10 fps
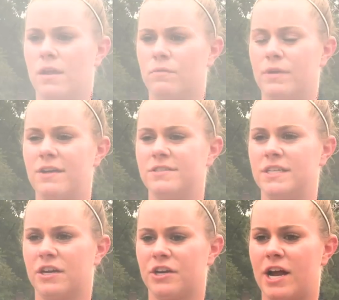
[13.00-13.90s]
When I was
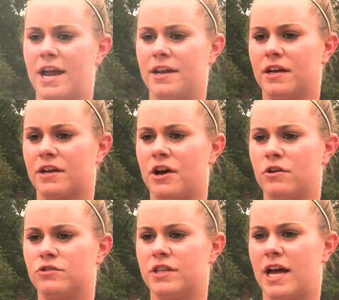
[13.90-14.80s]
younger, I had a
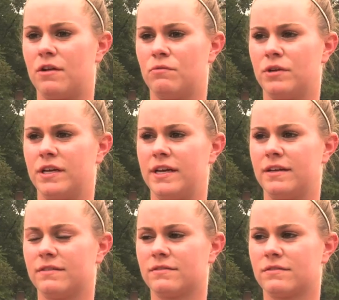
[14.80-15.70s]
coach that really